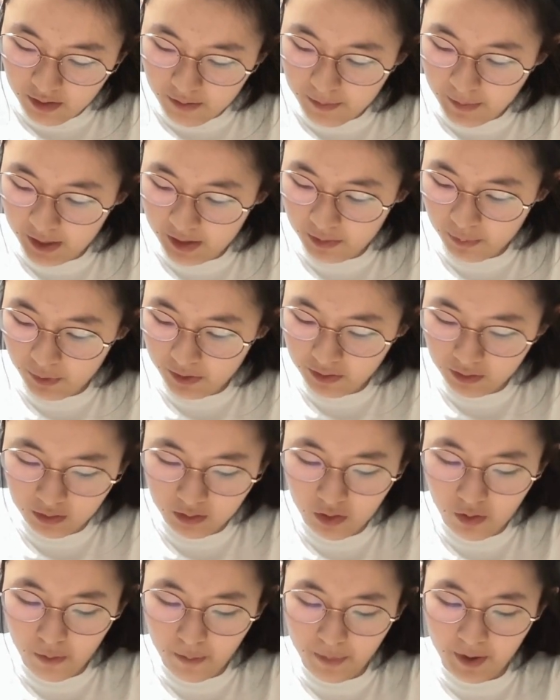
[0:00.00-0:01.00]
By the way, the
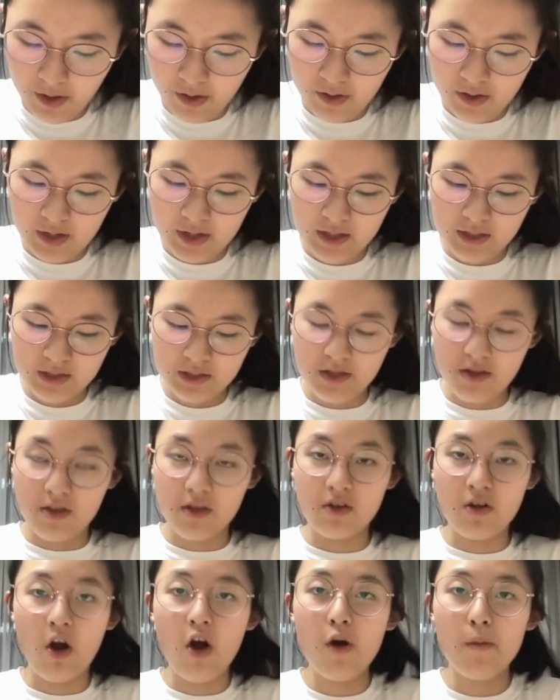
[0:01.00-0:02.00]
lone pair is the
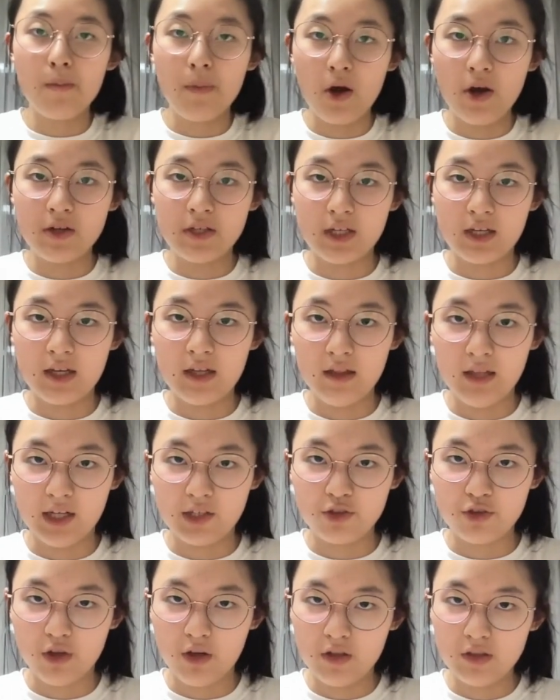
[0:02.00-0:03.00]
non-bonding
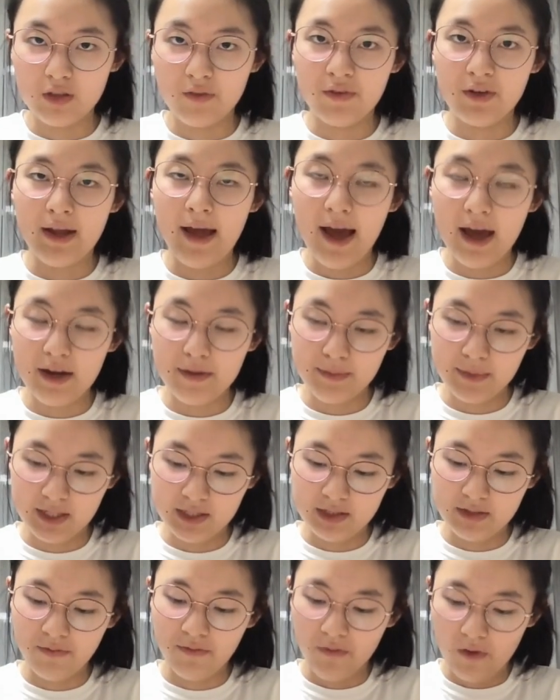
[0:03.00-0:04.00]
electrons of an atom
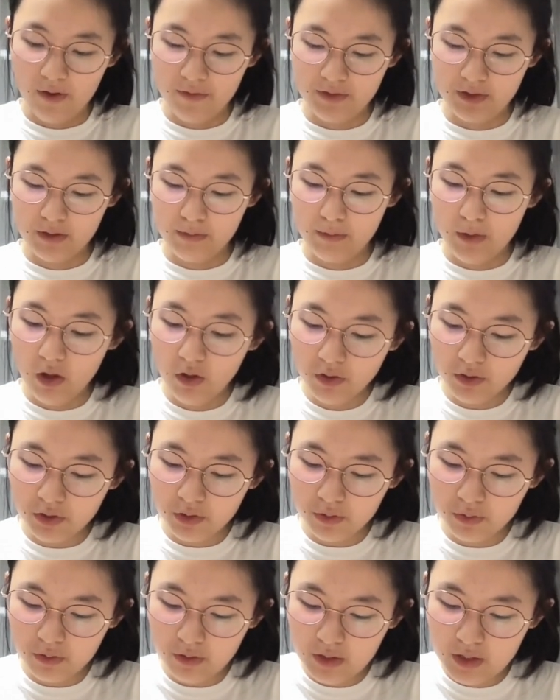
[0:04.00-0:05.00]
that's involved in a
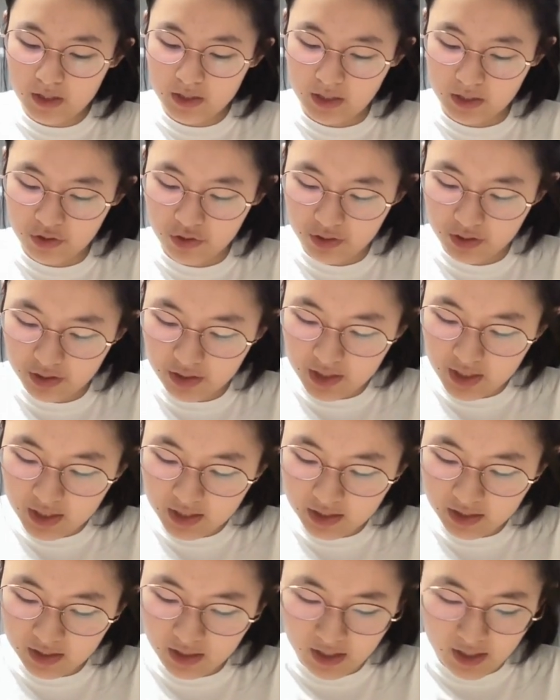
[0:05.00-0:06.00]
molecule, such as
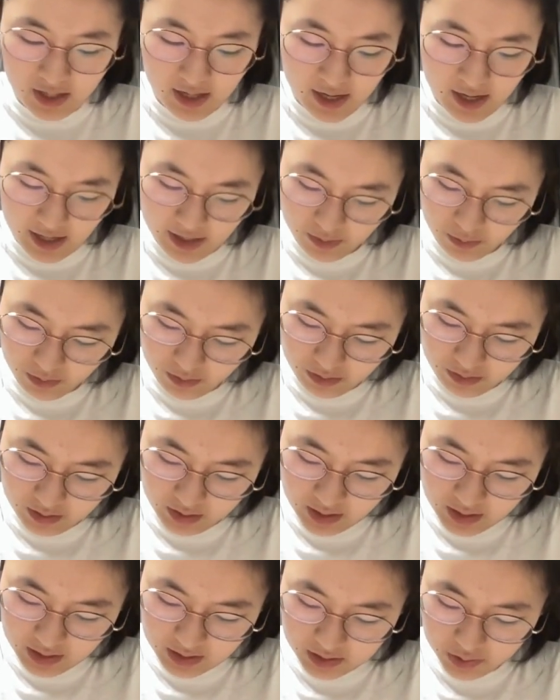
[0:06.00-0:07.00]
this. And
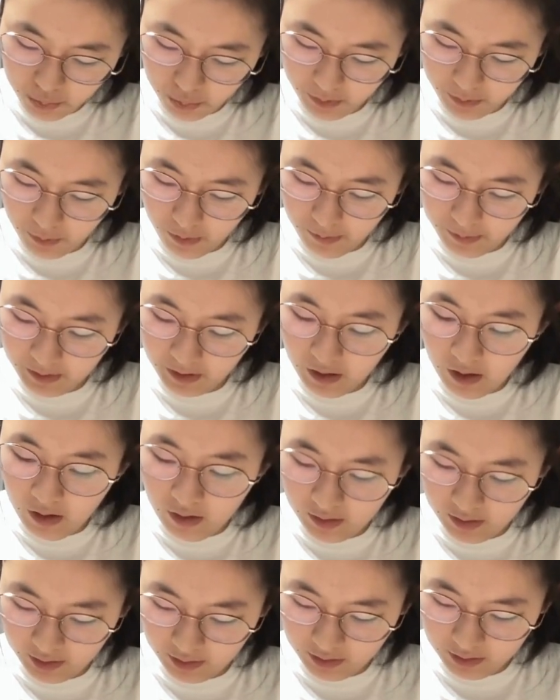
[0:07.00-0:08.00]
these we will be
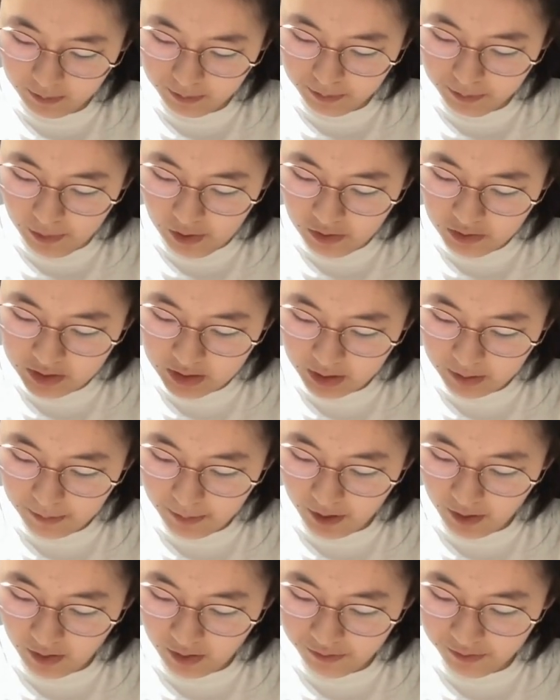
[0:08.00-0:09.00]
calling the bonding
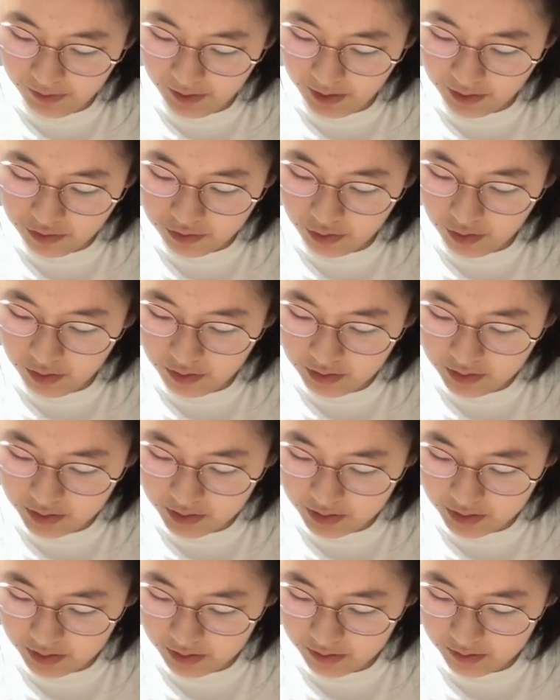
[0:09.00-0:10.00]
pair of
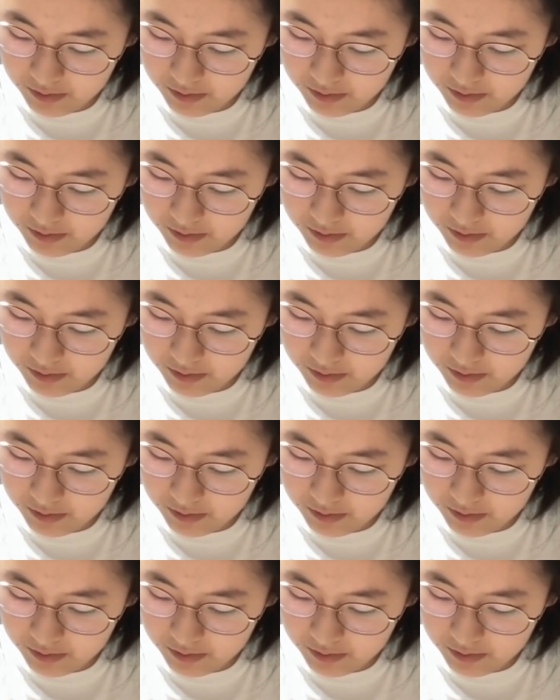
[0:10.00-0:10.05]
electrons.